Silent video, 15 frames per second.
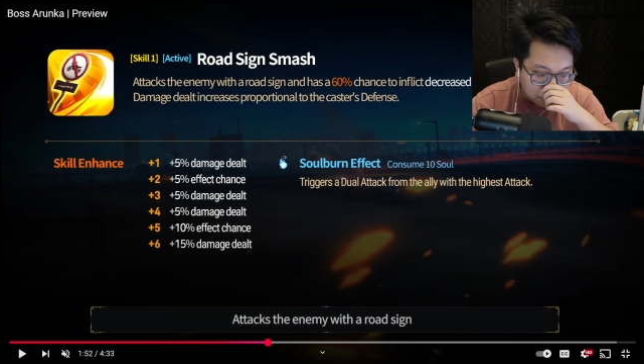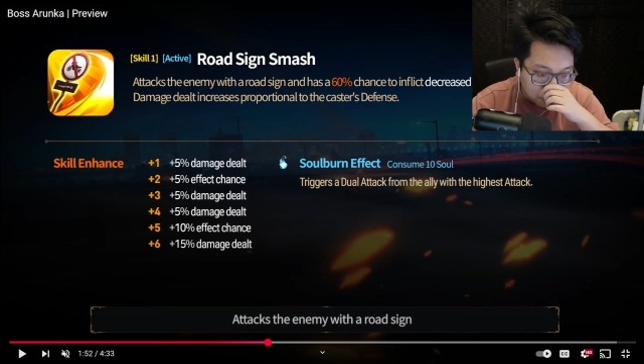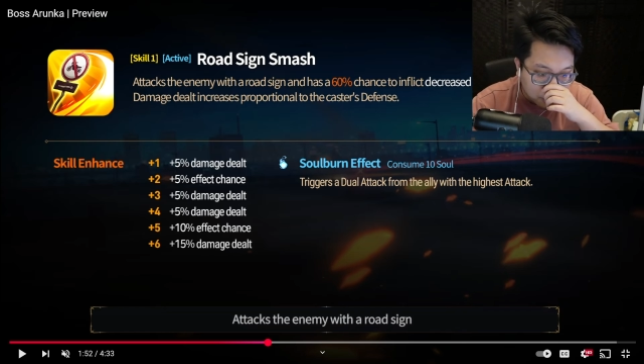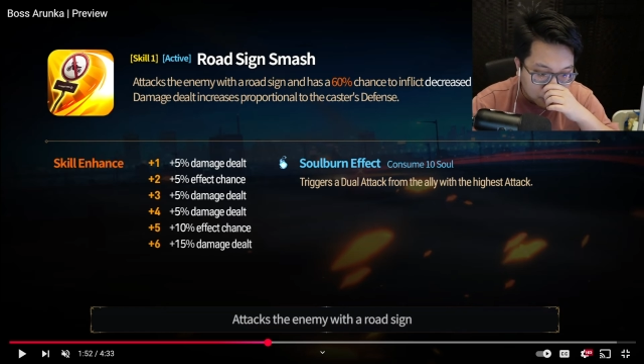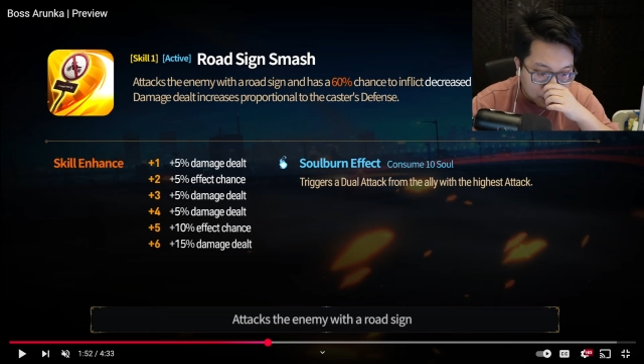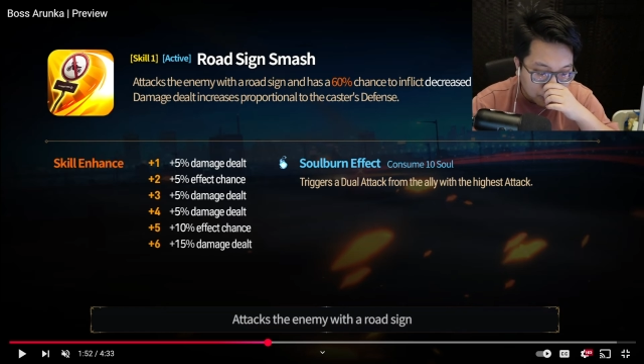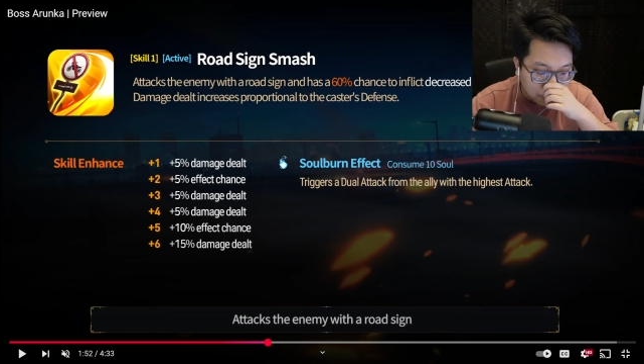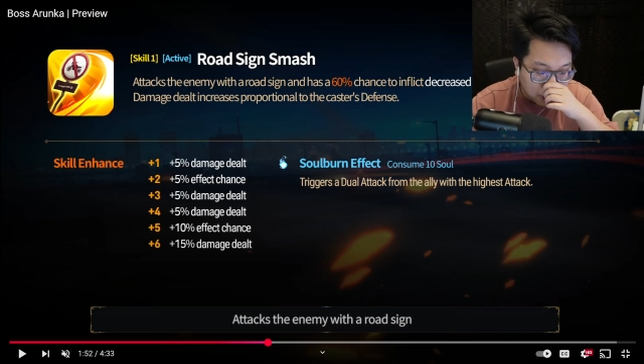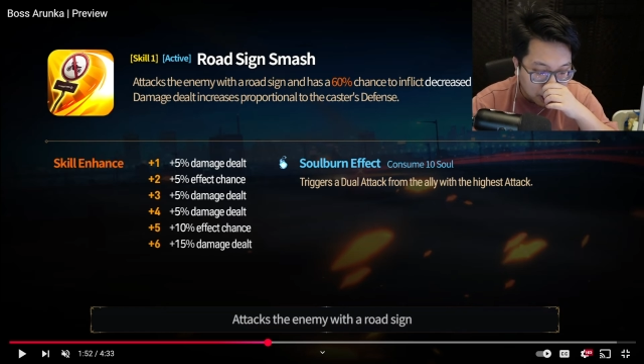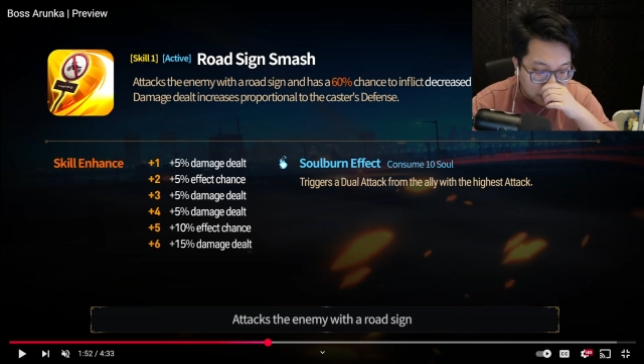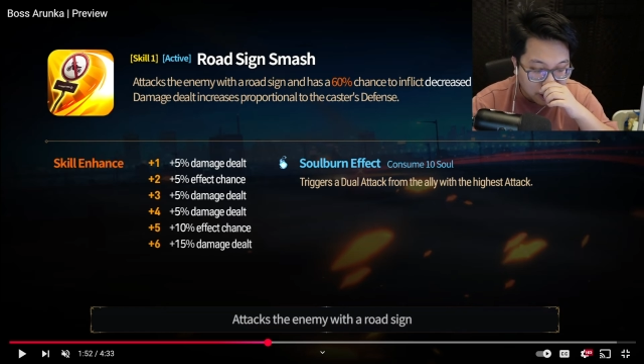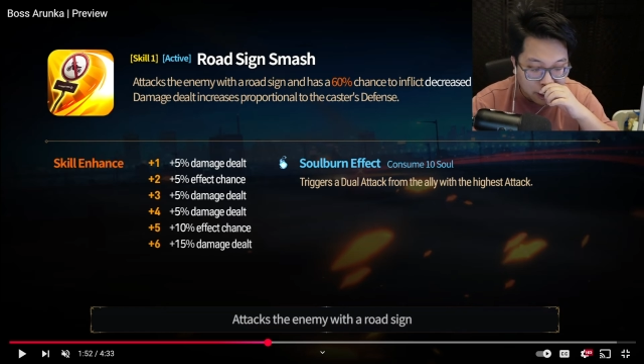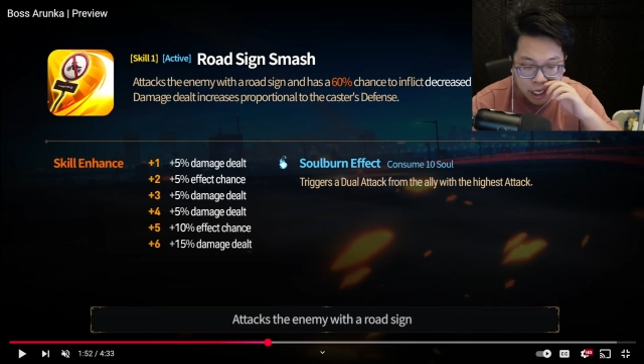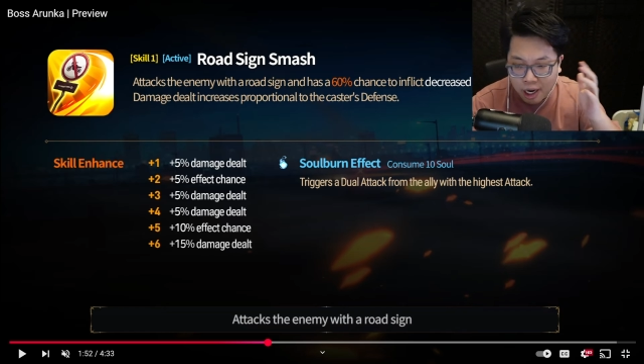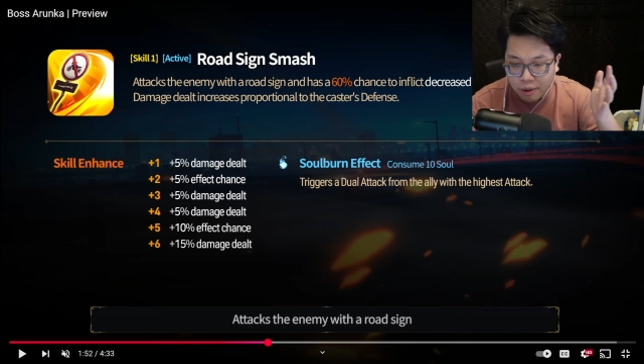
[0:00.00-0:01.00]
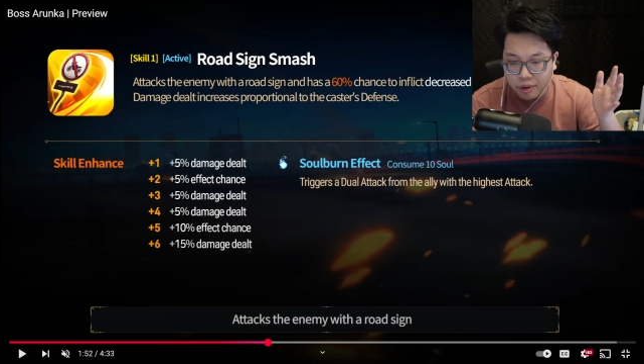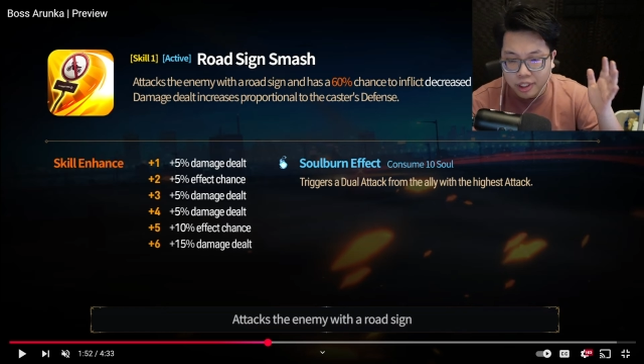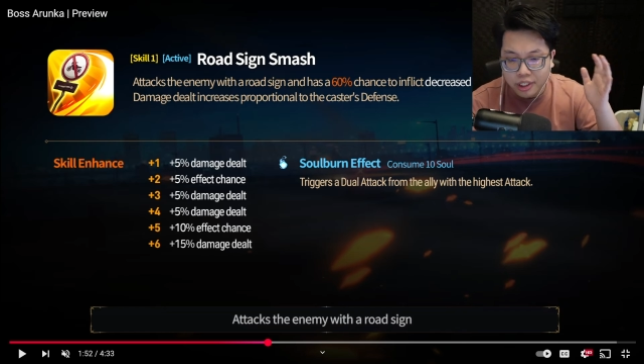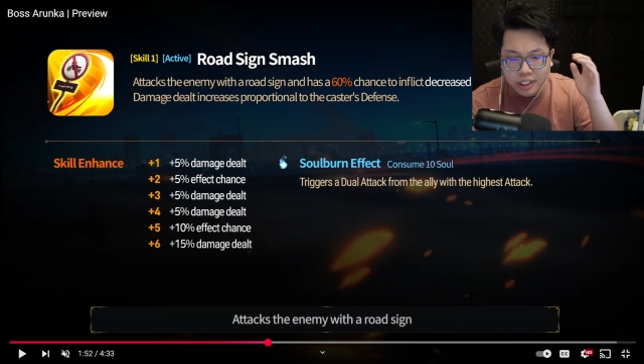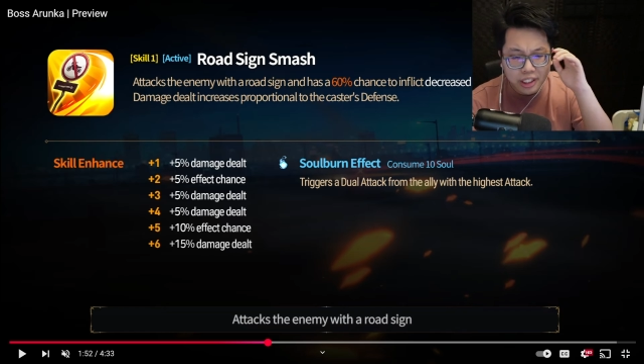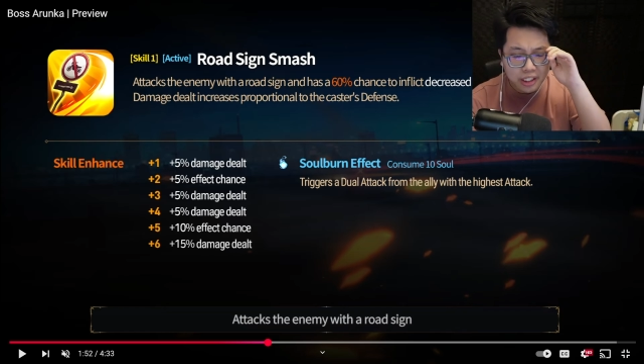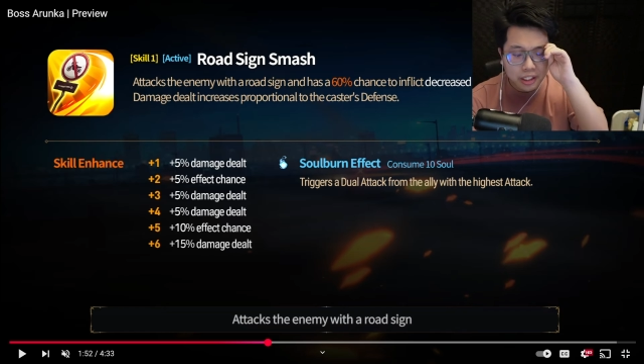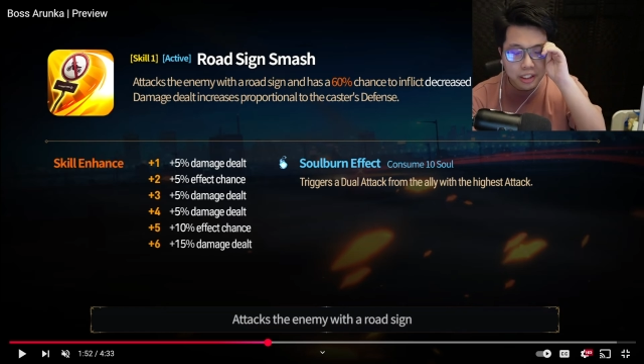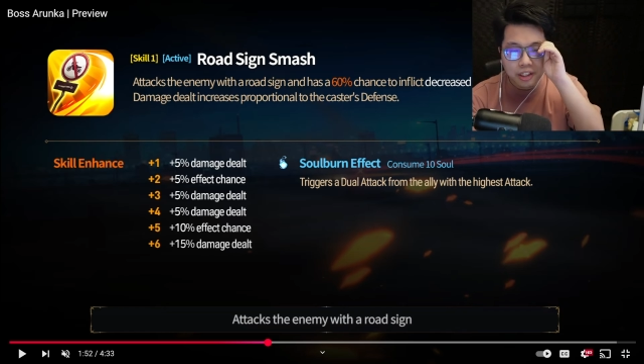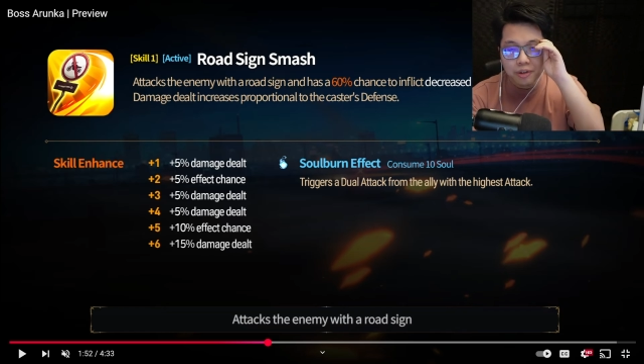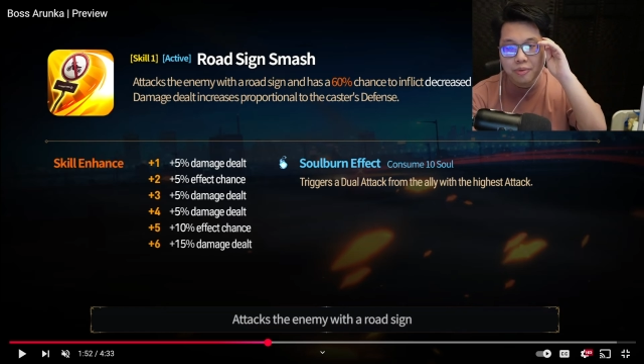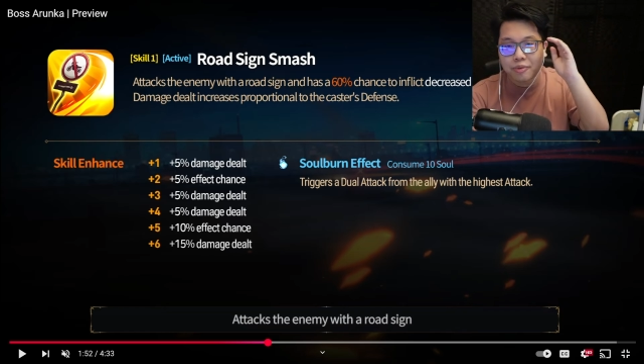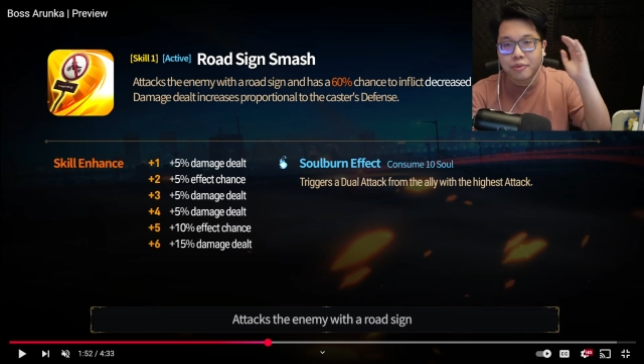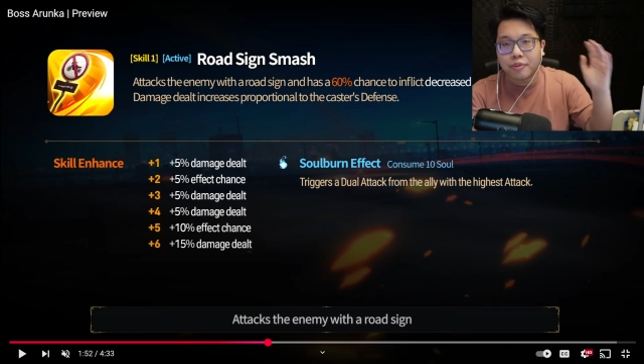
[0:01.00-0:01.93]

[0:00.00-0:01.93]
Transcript: using Meteor Cowric,